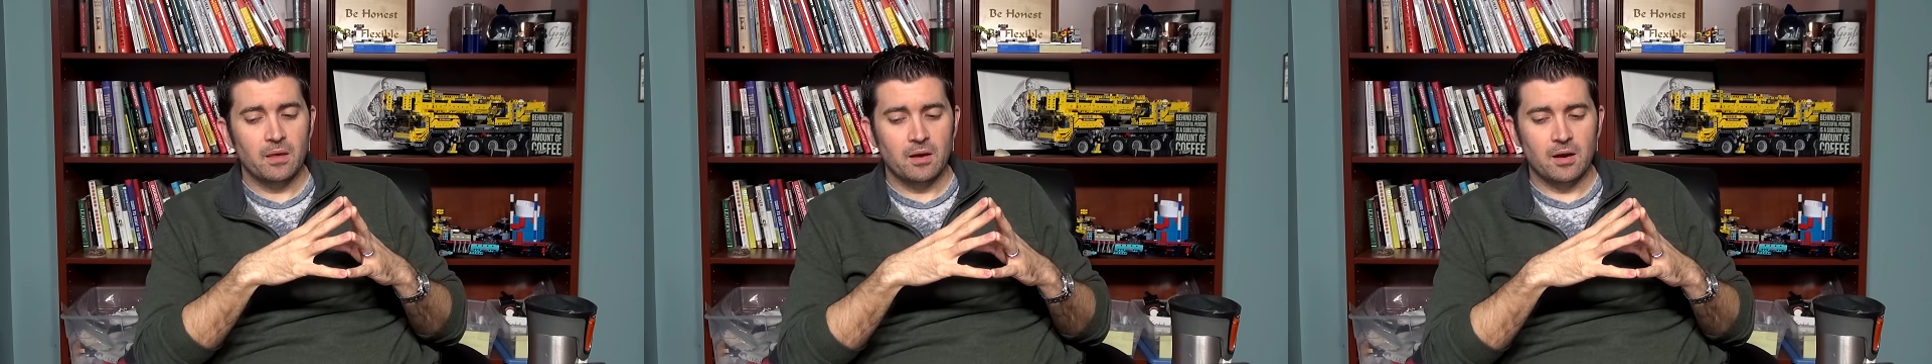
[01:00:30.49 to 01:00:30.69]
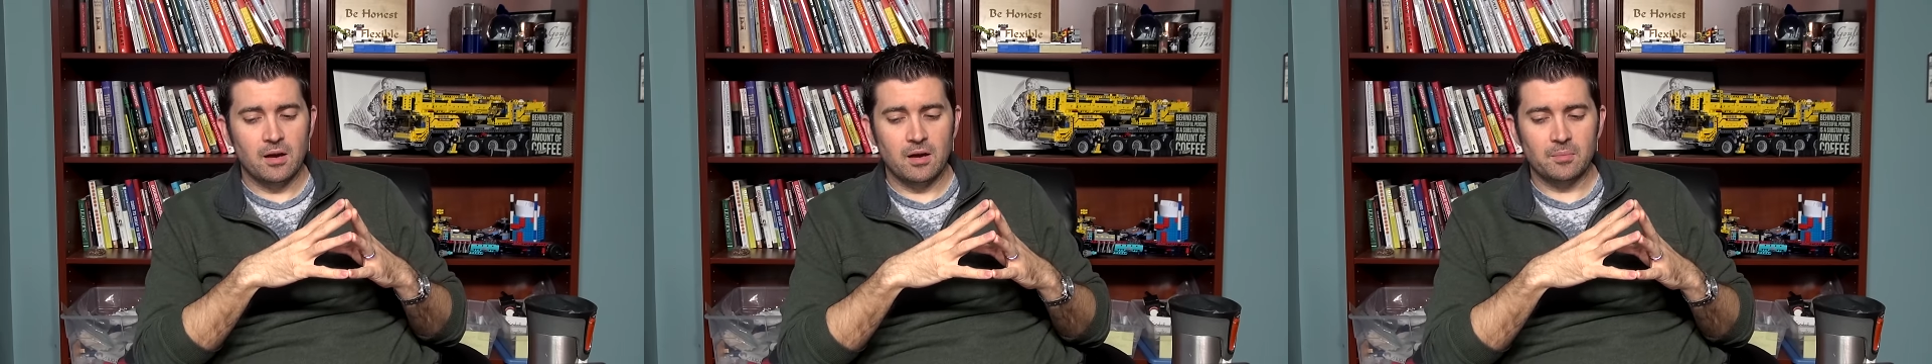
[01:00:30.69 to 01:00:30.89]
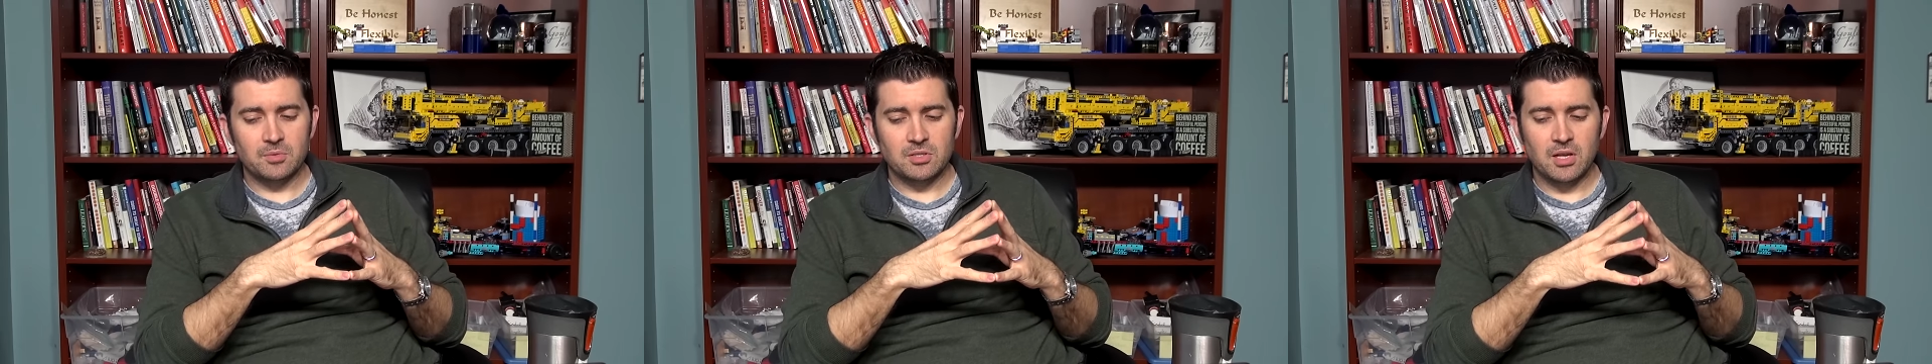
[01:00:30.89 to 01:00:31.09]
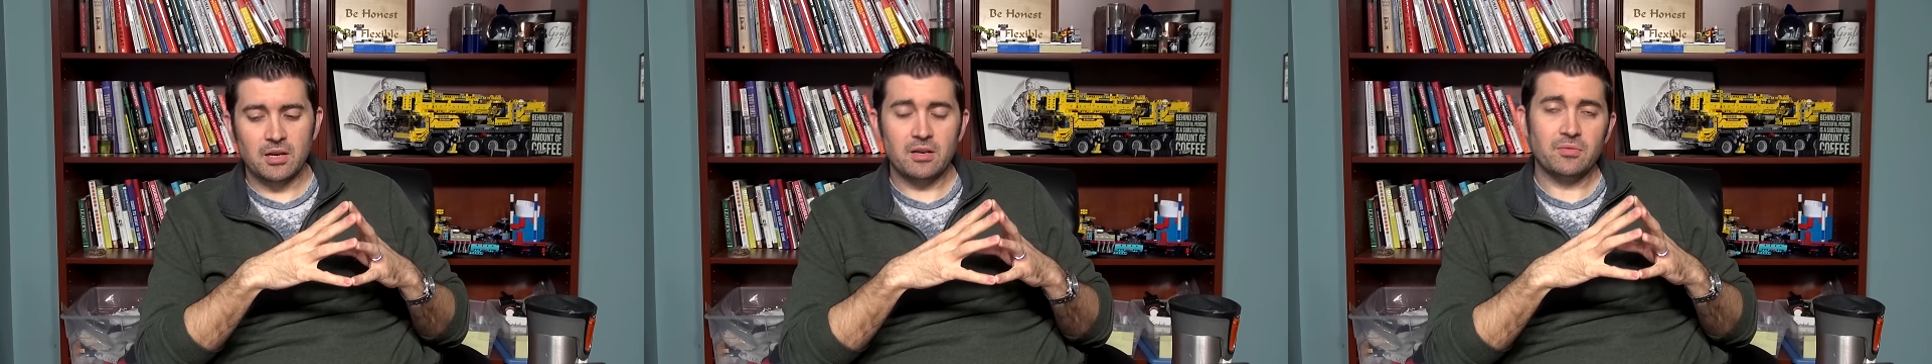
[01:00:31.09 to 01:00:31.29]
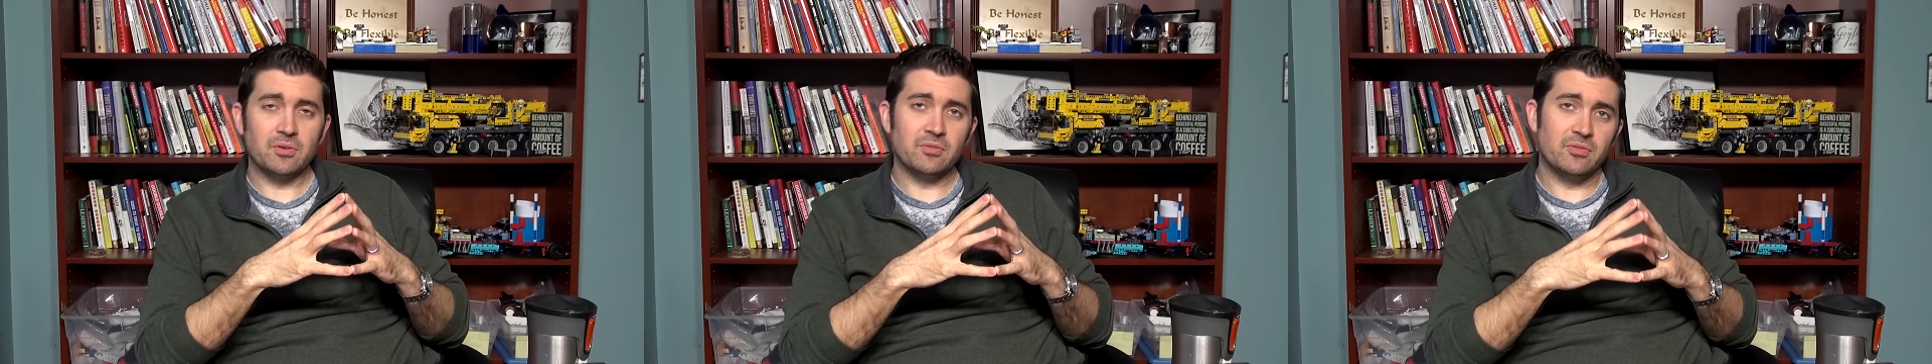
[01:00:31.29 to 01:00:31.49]
Um, there's a lot
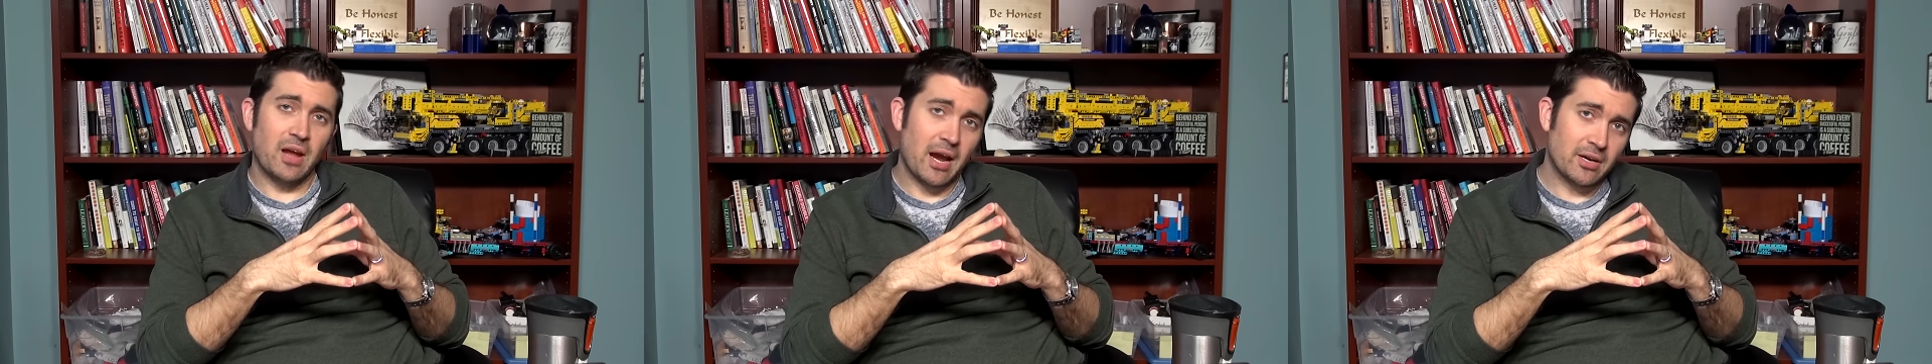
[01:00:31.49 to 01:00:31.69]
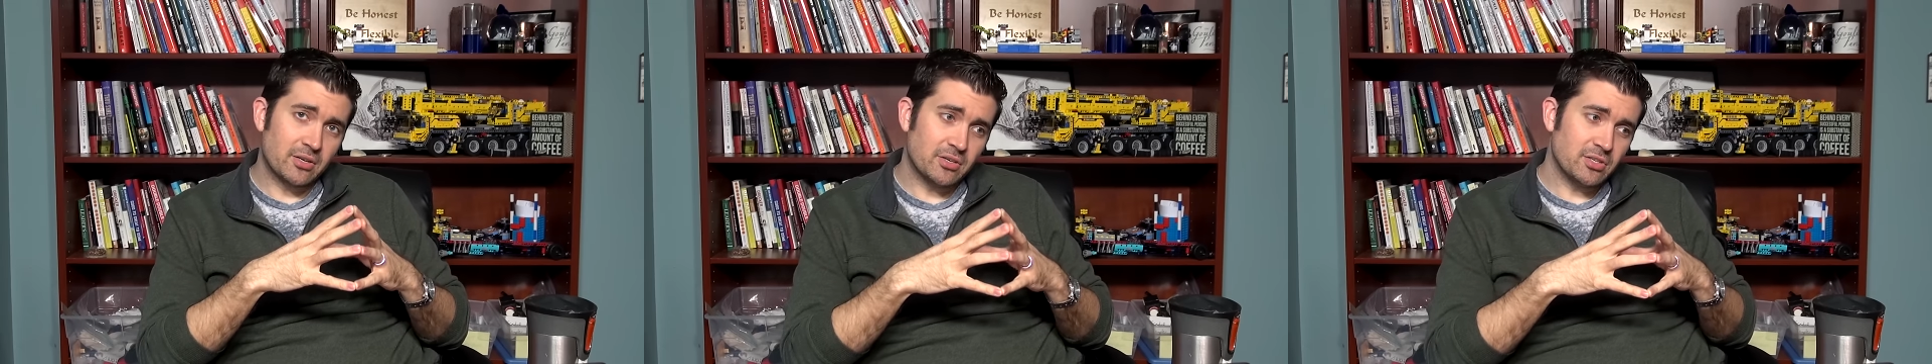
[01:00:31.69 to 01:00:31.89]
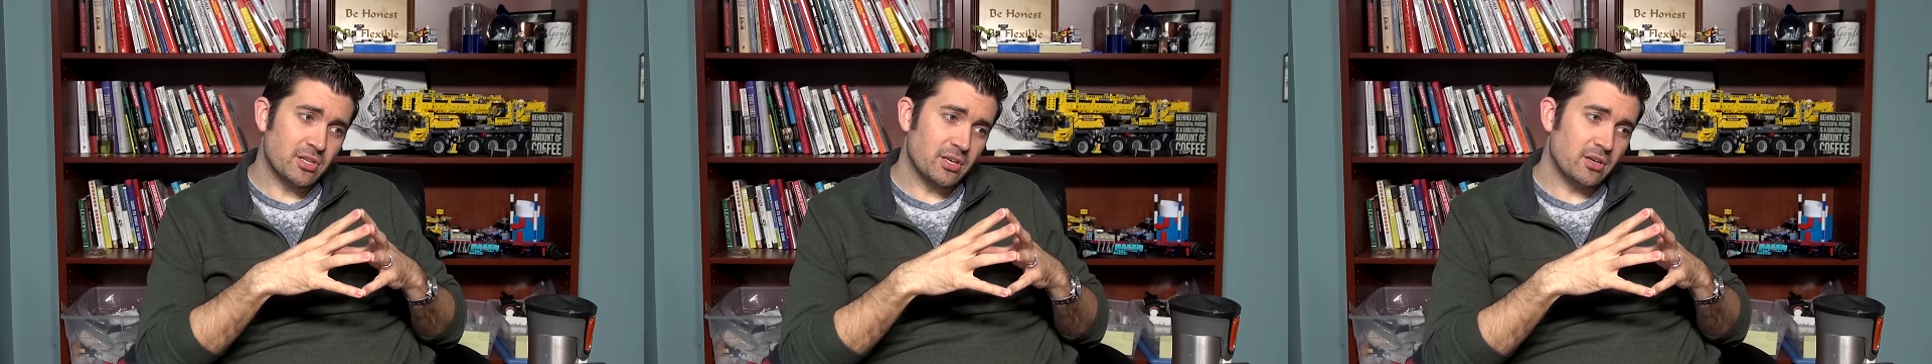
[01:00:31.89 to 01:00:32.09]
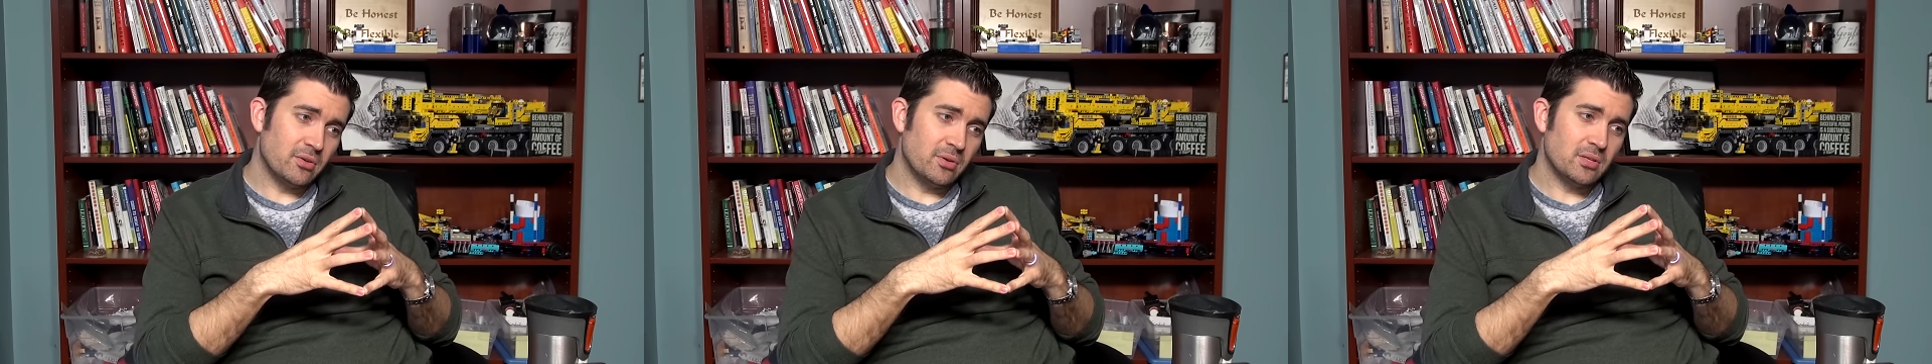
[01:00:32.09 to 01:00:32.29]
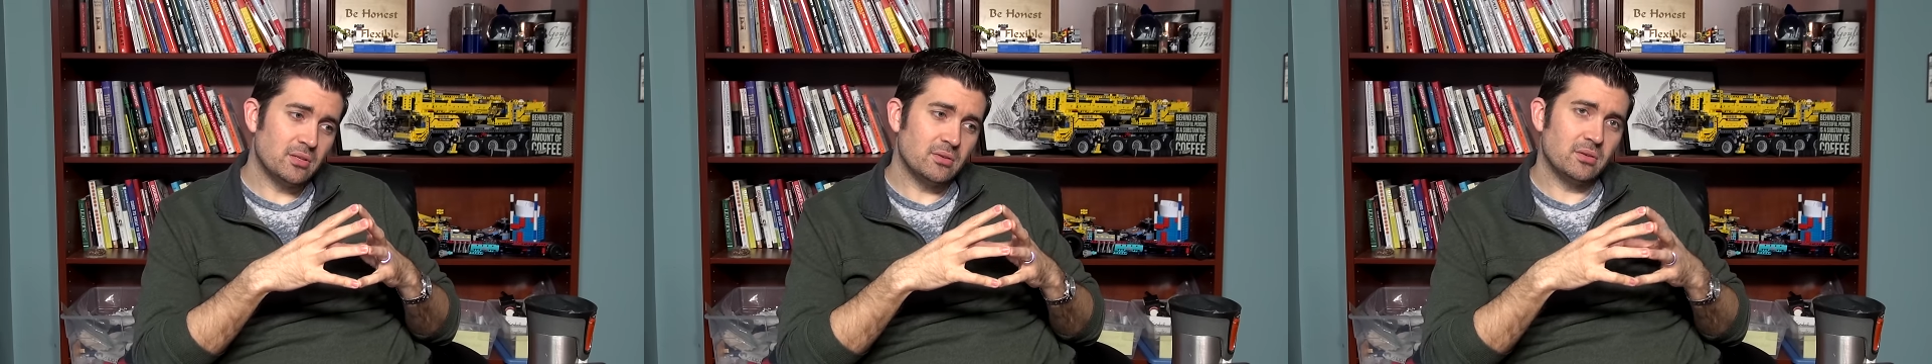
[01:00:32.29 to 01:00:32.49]
of different factors that
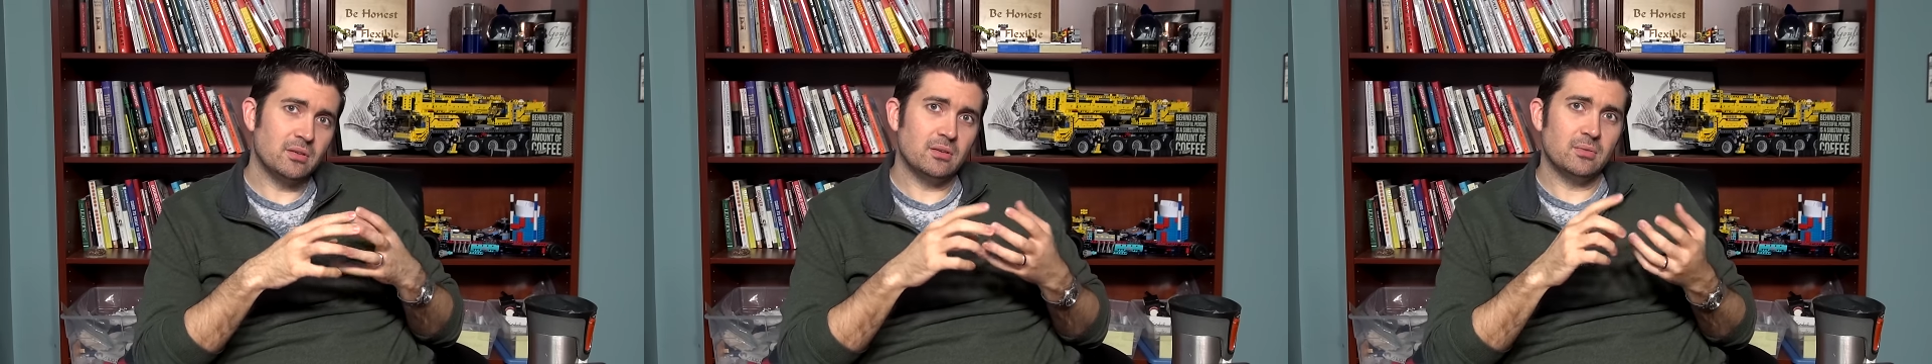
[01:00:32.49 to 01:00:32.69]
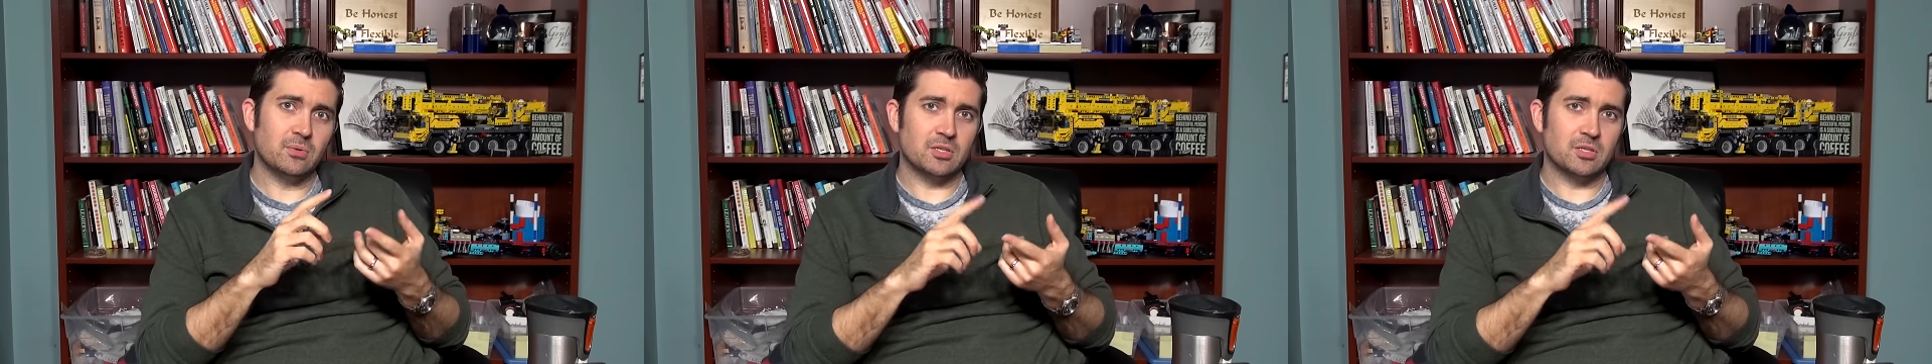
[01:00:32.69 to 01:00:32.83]
go into it.